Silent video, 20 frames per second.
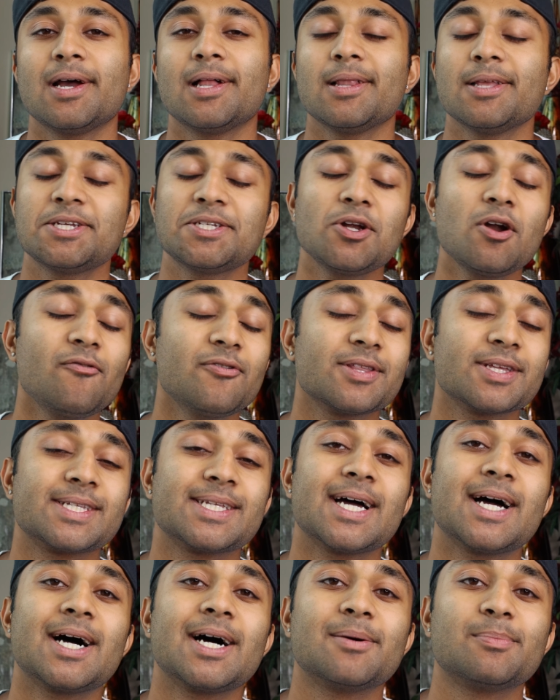Let's start with the
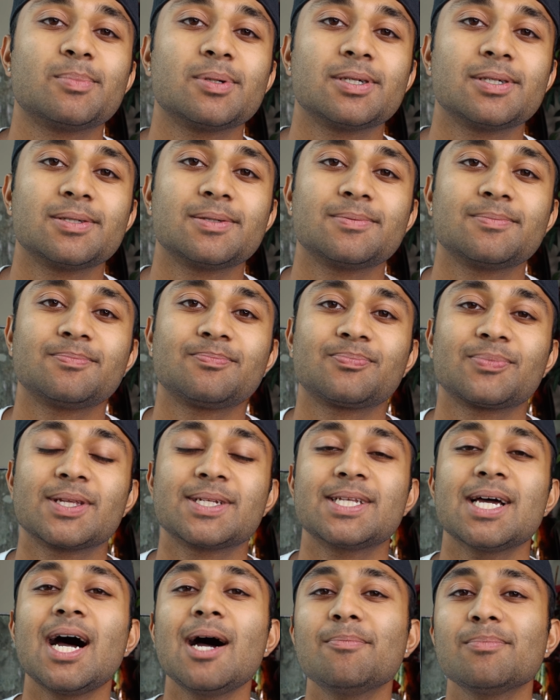top.
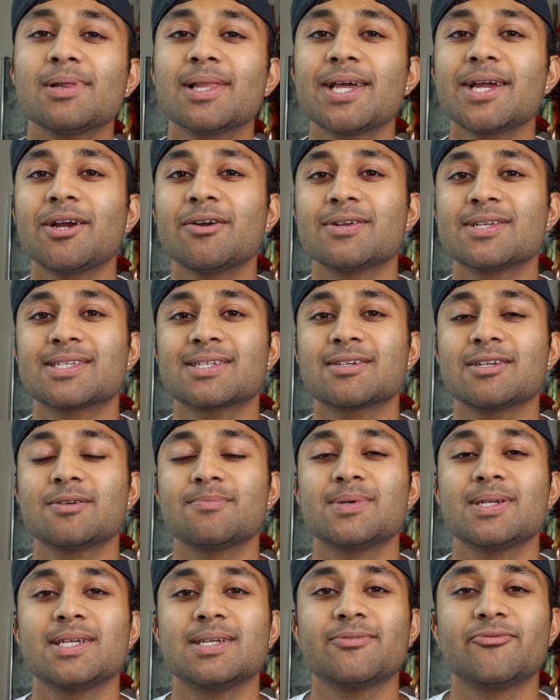The top layer is going to
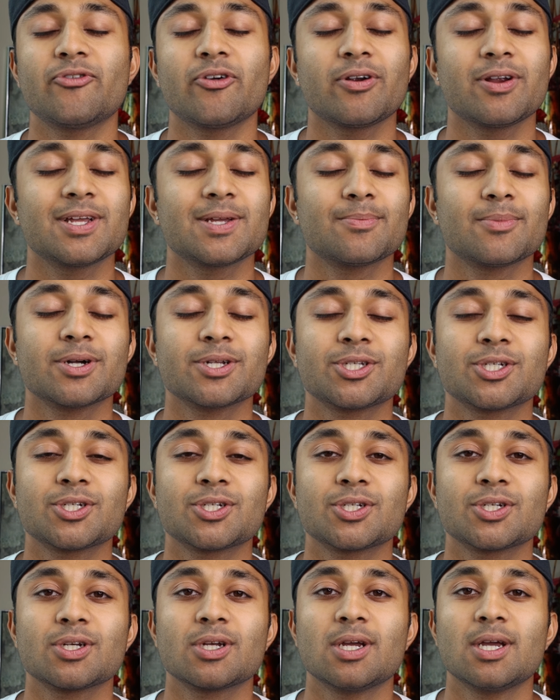be very
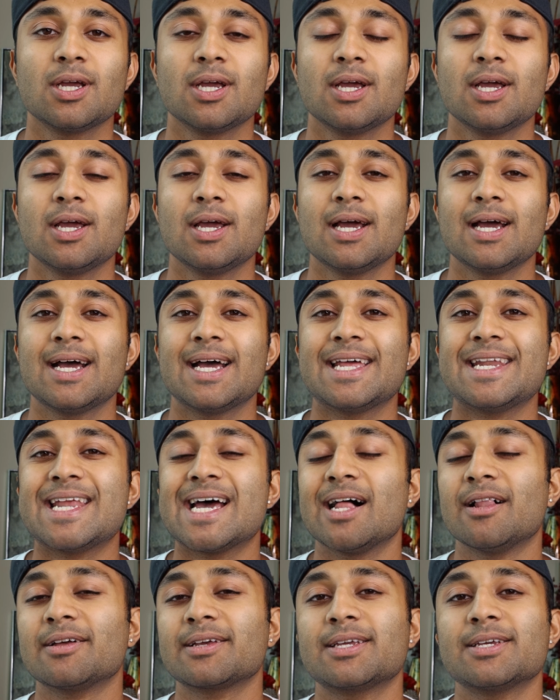much
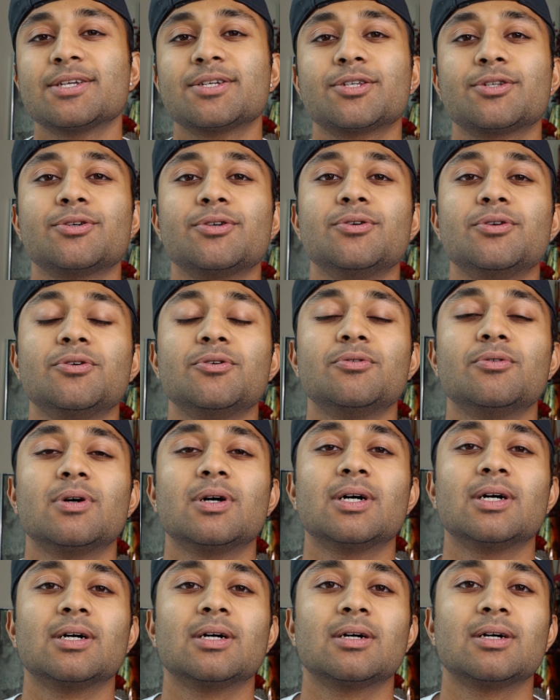analogous
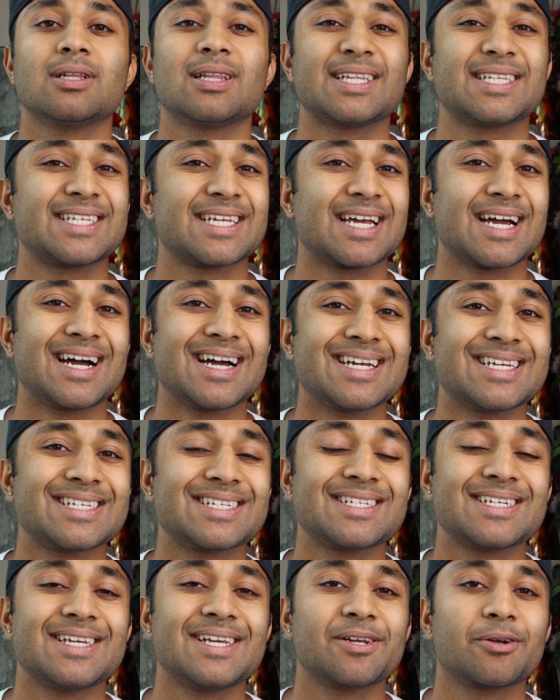to, let's say,
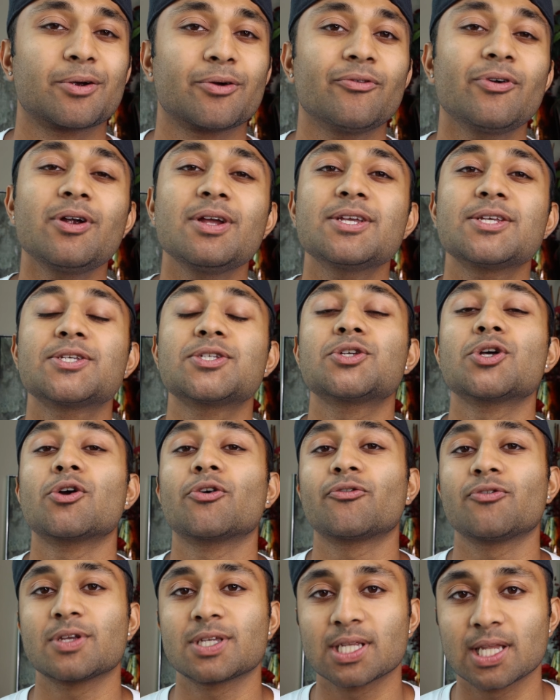icing, or very
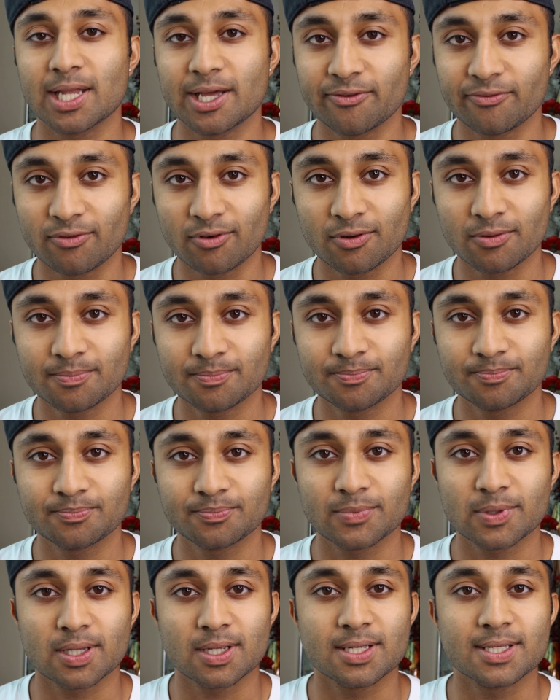surface level,
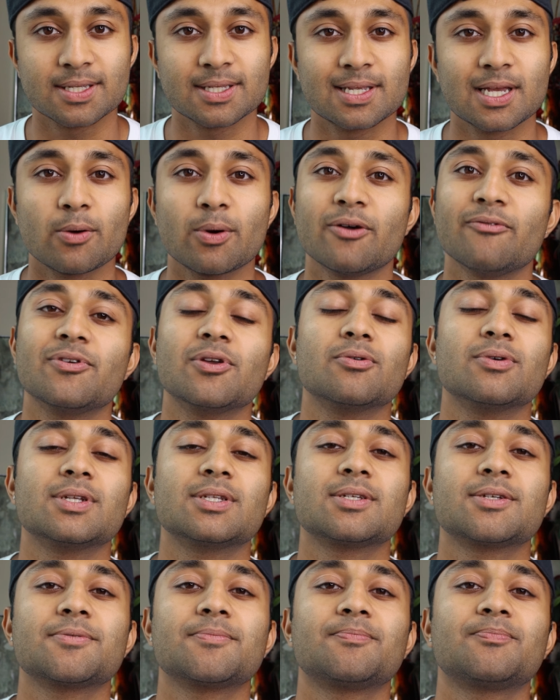is how I view
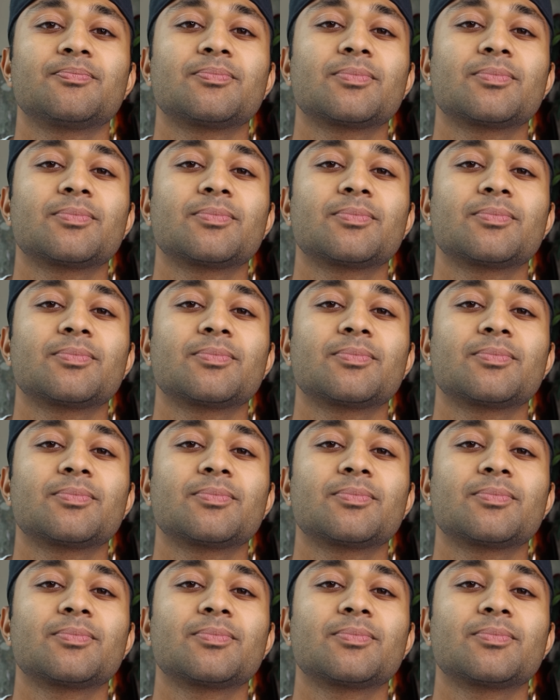it.